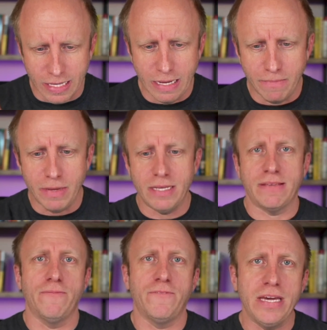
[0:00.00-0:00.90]
Leave me
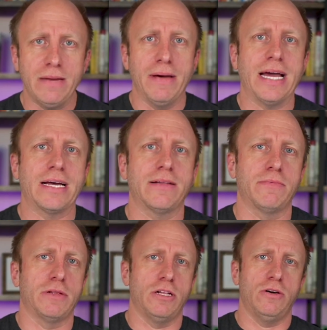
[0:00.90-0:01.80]
some feedback
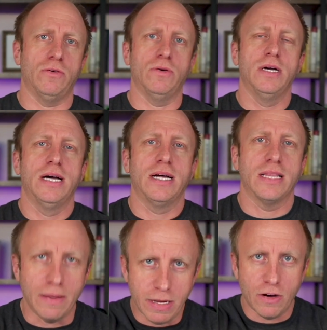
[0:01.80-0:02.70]
below.
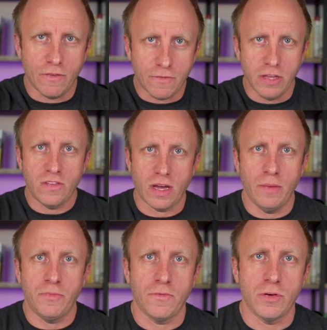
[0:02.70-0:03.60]
Let me know if these
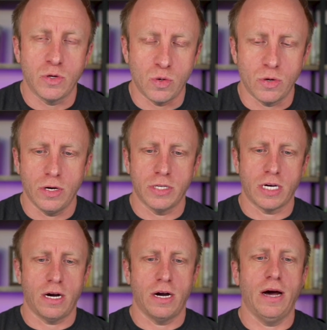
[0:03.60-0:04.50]
types of tutorials
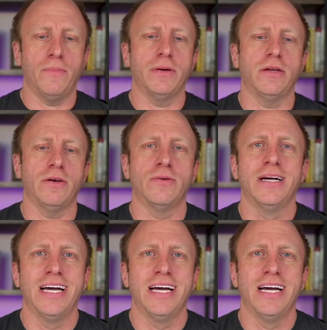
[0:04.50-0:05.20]
are helping you.